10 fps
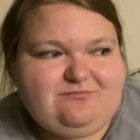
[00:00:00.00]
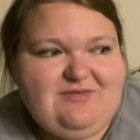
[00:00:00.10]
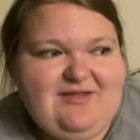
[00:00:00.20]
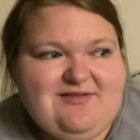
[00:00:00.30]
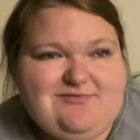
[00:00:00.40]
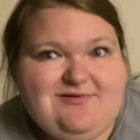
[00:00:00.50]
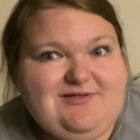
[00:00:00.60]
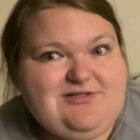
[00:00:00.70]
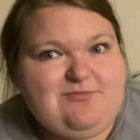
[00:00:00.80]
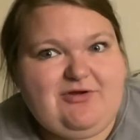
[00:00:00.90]
That's really
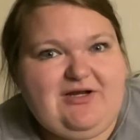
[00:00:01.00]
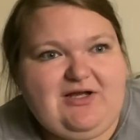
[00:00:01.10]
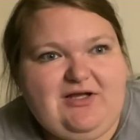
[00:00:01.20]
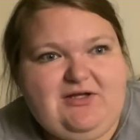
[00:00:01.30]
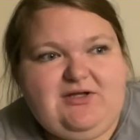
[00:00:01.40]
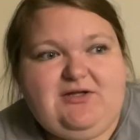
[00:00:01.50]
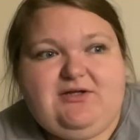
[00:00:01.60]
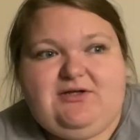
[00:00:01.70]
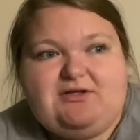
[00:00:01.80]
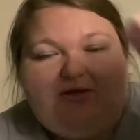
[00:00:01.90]
disappointing.
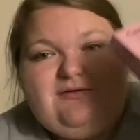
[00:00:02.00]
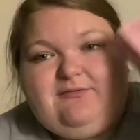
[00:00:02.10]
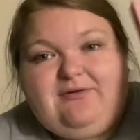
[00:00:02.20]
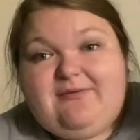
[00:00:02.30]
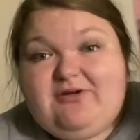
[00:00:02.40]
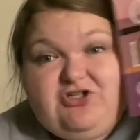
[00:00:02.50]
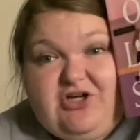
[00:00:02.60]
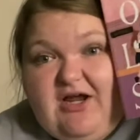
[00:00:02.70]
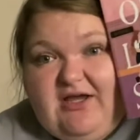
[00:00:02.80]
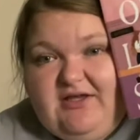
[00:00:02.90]
But I'm going to
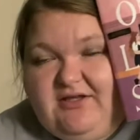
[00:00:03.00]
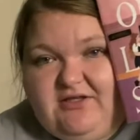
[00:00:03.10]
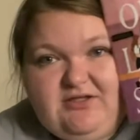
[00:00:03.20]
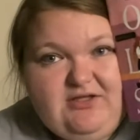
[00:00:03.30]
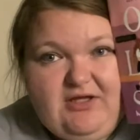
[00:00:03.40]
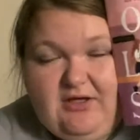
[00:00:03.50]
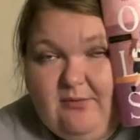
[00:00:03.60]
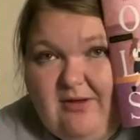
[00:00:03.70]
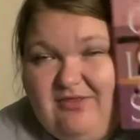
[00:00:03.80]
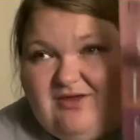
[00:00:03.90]
try. Um,
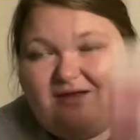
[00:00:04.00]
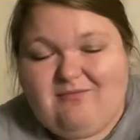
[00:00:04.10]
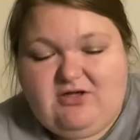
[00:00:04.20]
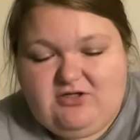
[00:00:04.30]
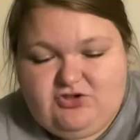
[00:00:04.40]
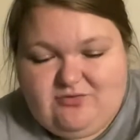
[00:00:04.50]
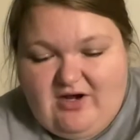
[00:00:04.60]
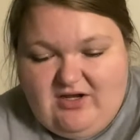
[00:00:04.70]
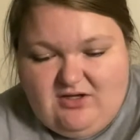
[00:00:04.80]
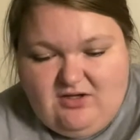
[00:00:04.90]
I think I'm going to
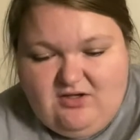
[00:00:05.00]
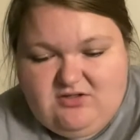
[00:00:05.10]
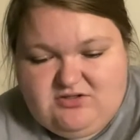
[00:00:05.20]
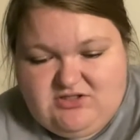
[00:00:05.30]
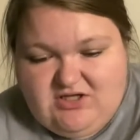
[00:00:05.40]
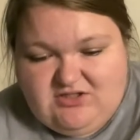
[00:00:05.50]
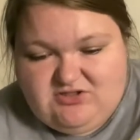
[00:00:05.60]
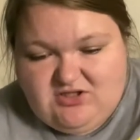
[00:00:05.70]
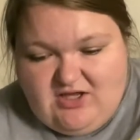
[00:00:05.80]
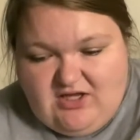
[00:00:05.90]
try to get to
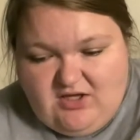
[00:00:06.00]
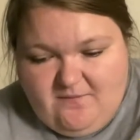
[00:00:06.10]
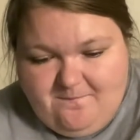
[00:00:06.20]
like